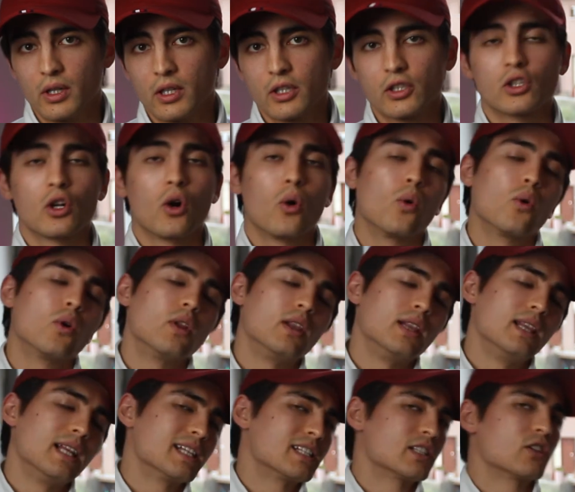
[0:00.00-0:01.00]
So
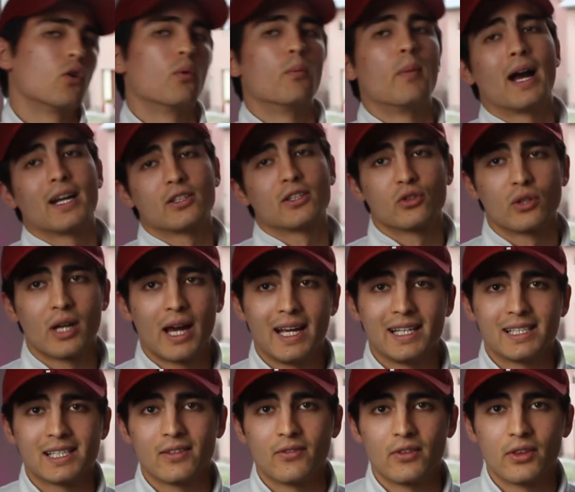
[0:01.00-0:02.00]
let's go back to the
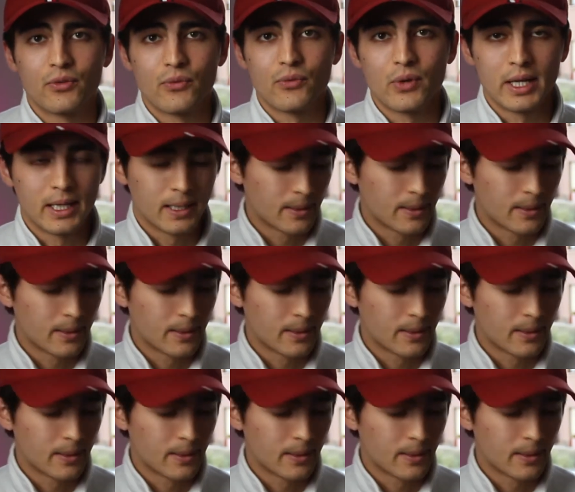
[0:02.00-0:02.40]
a7 III.